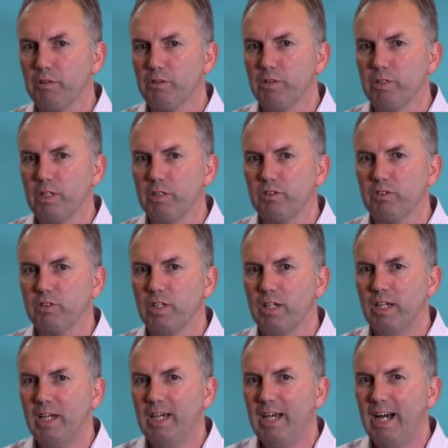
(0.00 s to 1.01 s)
through this,
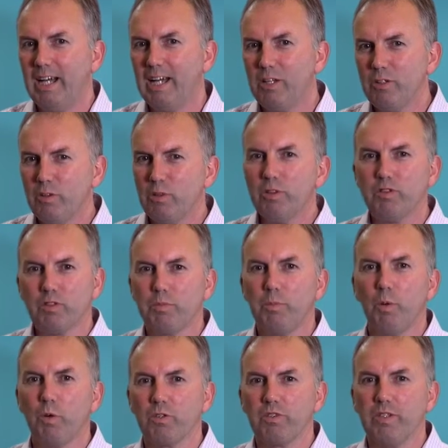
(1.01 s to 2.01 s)
and I know the
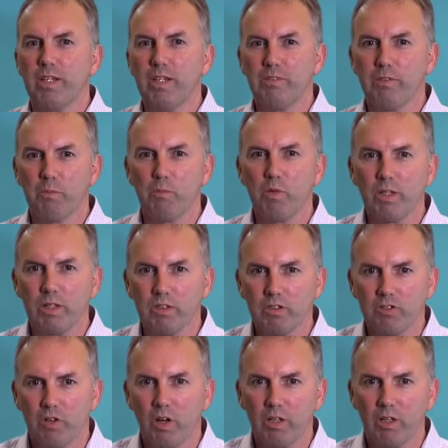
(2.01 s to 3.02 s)
support's there if I'm really
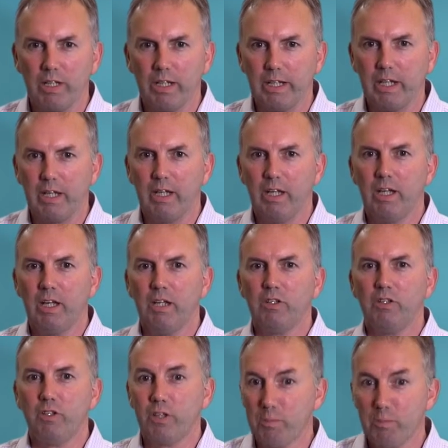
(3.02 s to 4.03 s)
struggling,
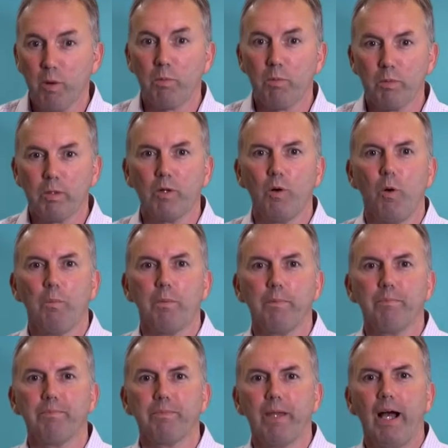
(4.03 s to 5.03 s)
you can probably
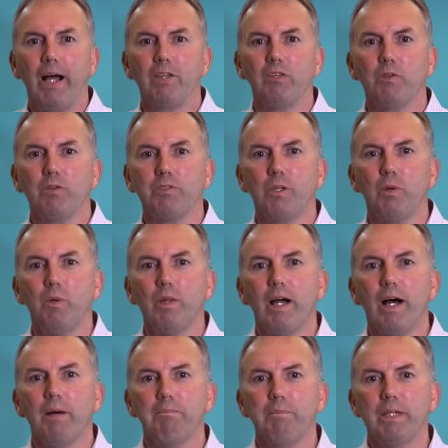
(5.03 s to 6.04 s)
cope and you'll deal with
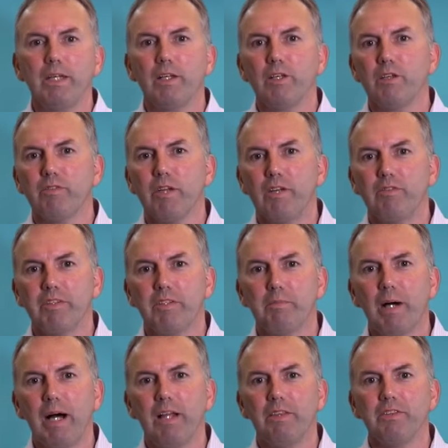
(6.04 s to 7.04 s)
that period of heavy
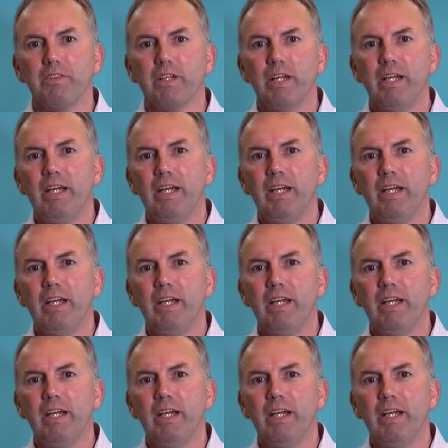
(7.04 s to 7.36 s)
demand.